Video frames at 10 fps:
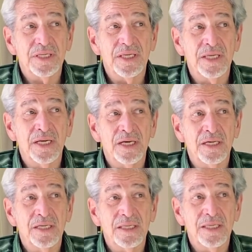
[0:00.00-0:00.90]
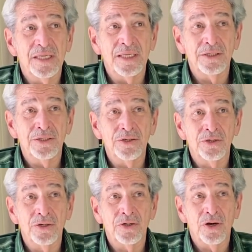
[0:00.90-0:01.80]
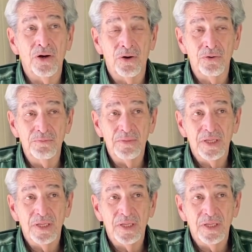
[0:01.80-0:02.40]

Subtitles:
in your home,